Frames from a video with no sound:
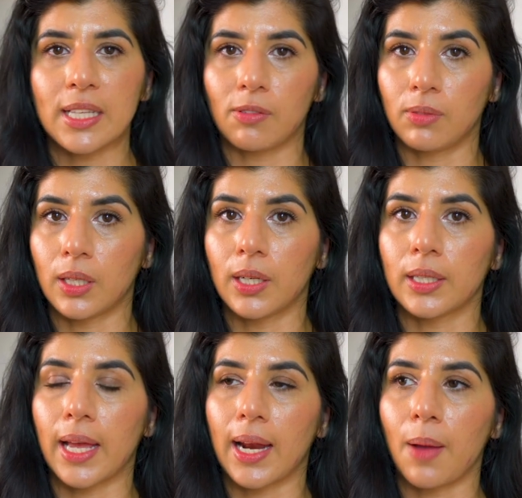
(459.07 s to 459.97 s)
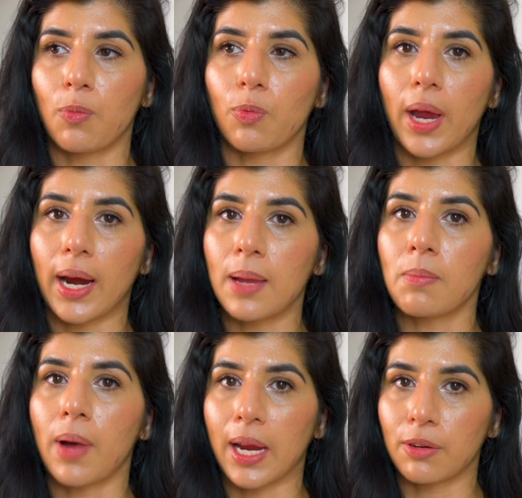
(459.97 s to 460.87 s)
I've learned that I'm very
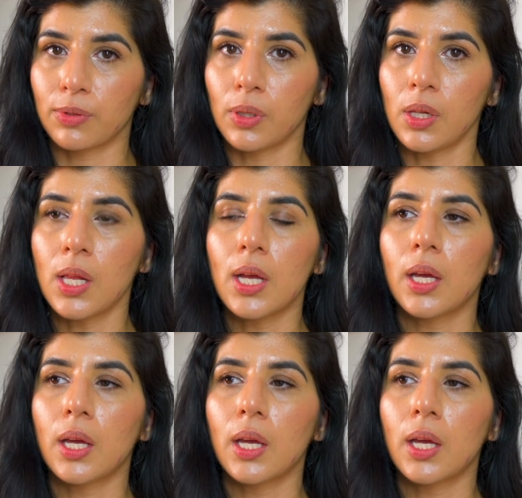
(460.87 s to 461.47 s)
mindful